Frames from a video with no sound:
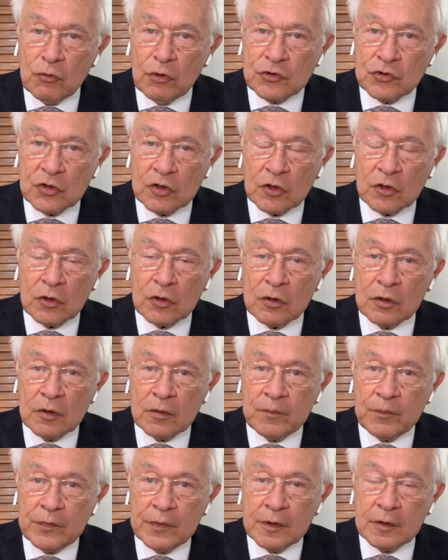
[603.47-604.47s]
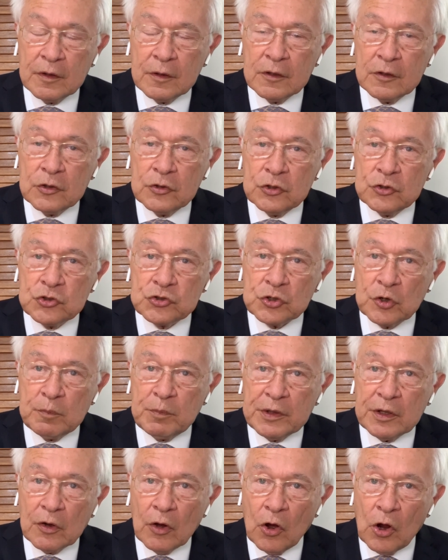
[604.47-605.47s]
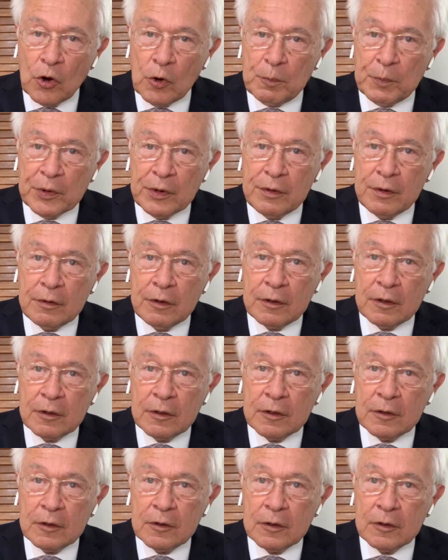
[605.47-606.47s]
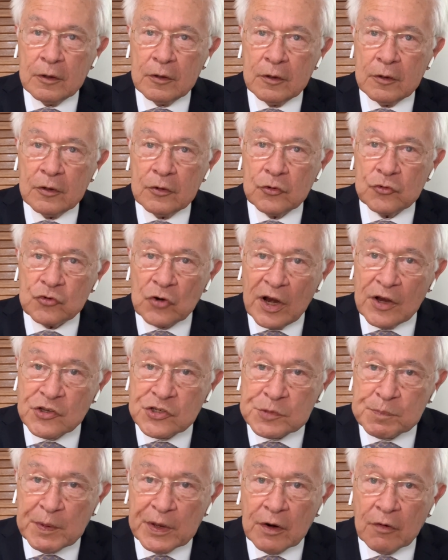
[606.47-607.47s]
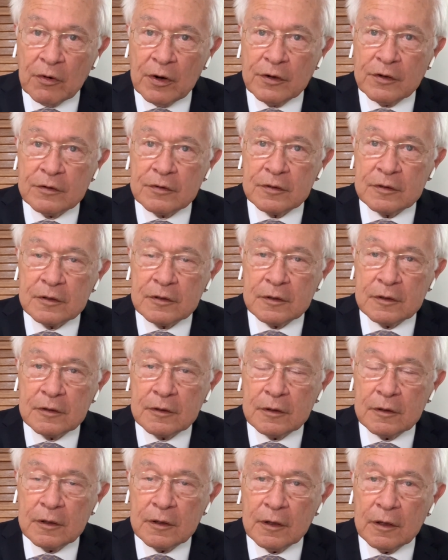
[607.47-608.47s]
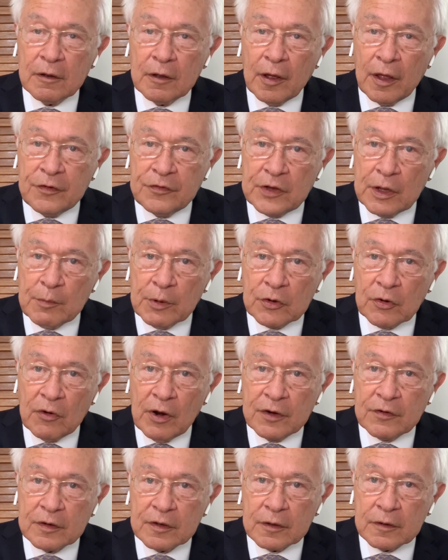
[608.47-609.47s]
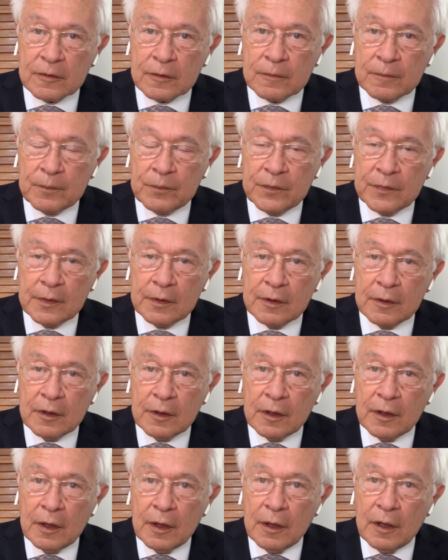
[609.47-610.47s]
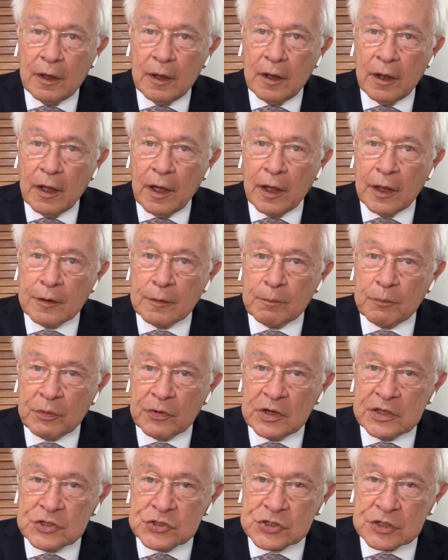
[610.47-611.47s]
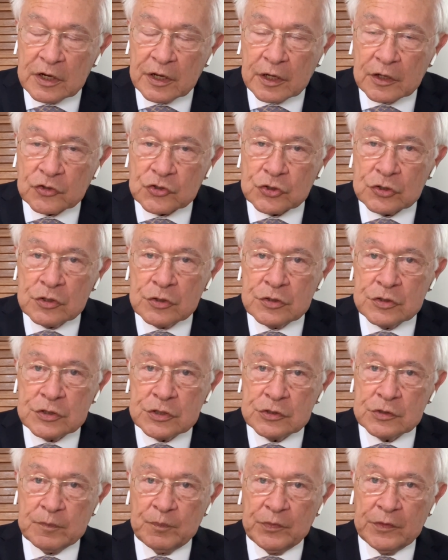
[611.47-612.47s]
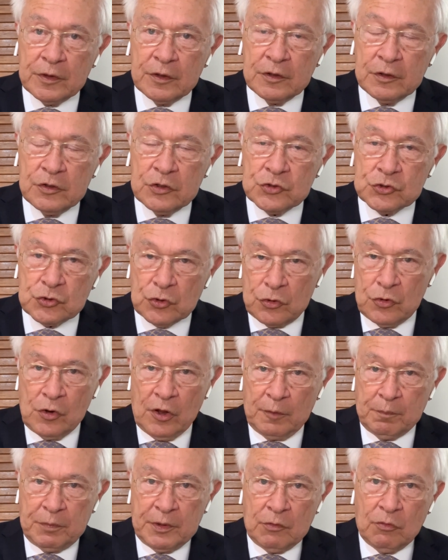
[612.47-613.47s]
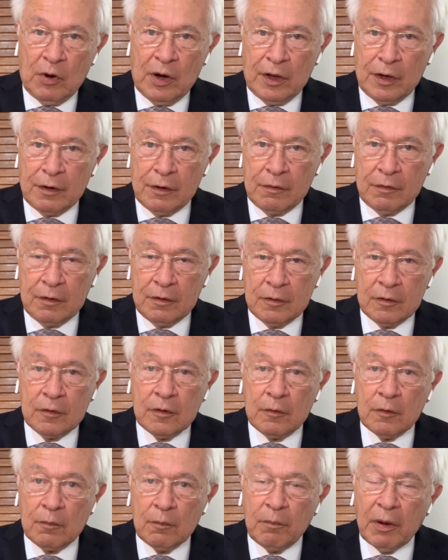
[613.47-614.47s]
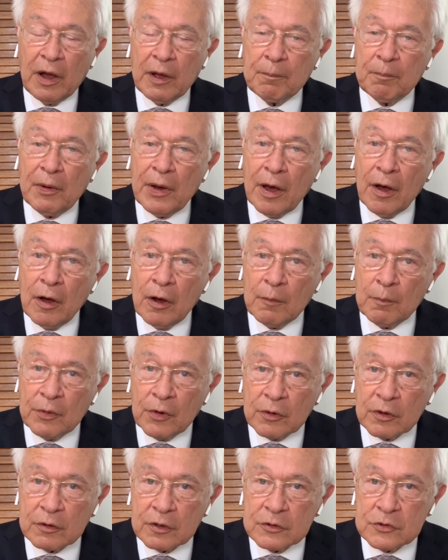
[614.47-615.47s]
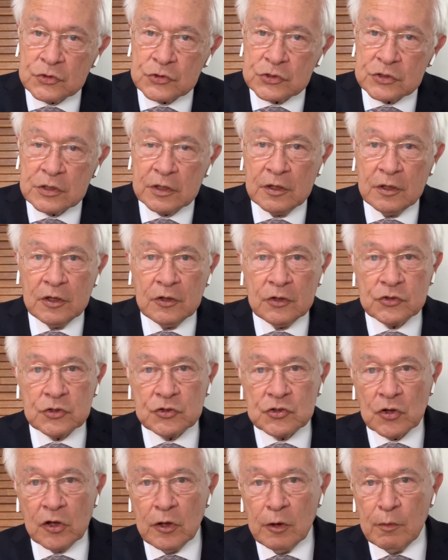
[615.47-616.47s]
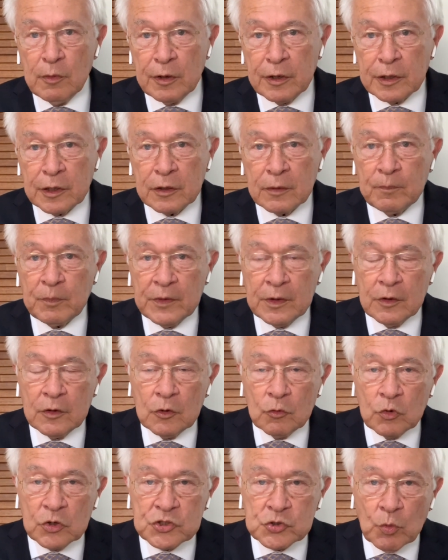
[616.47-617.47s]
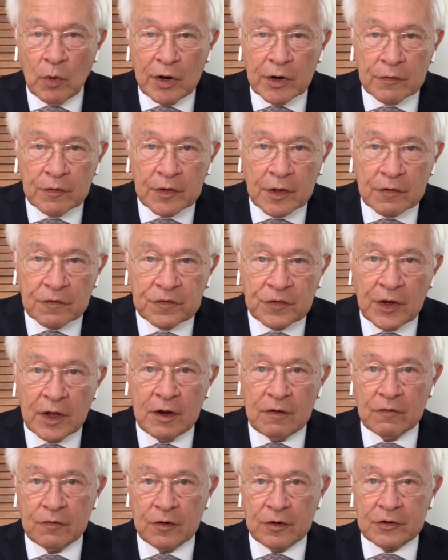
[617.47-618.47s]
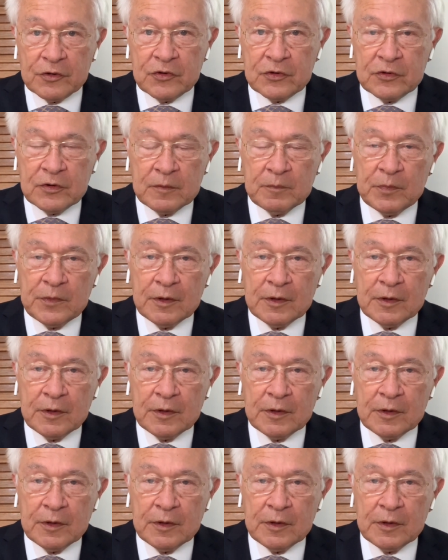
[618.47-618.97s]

return, should be open, transparent, and democratic. And pre-selections should not be run by power brokers determining which one of their favourites